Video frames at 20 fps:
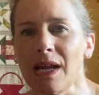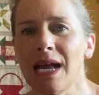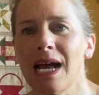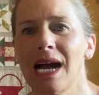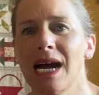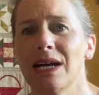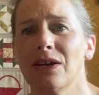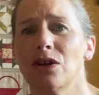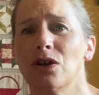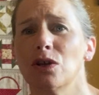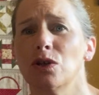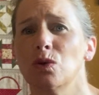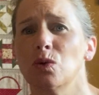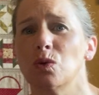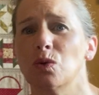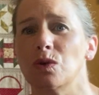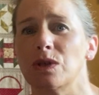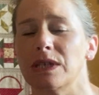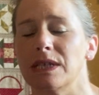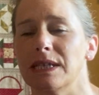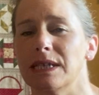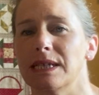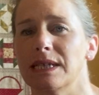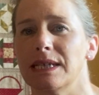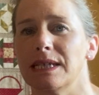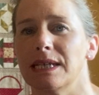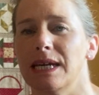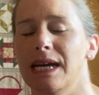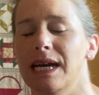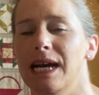And I ordered
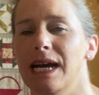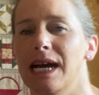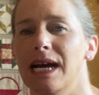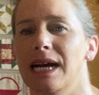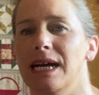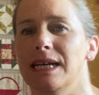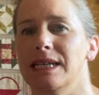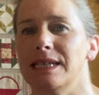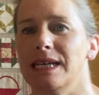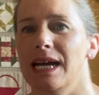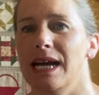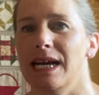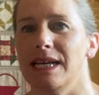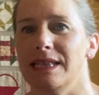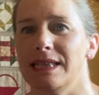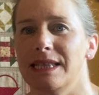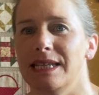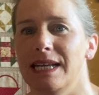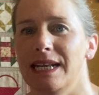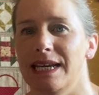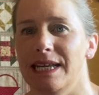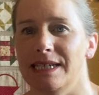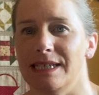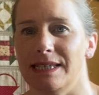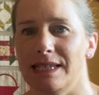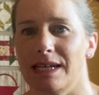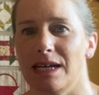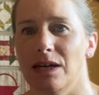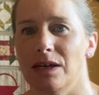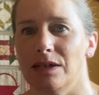it and had the
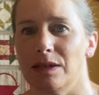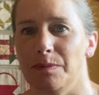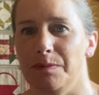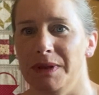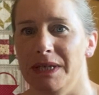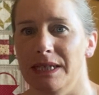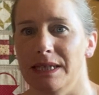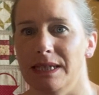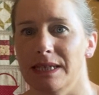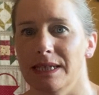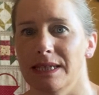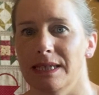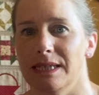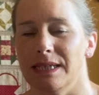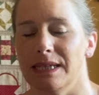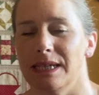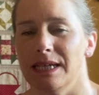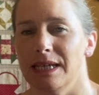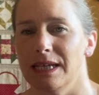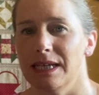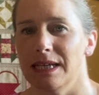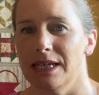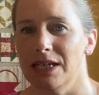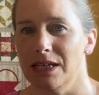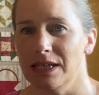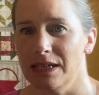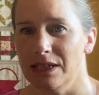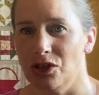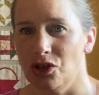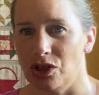laser cut pieces
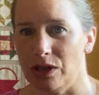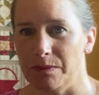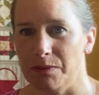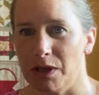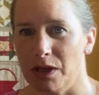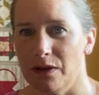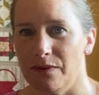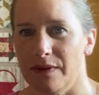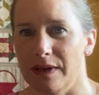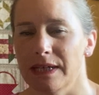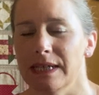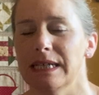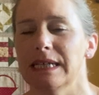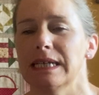shipped over.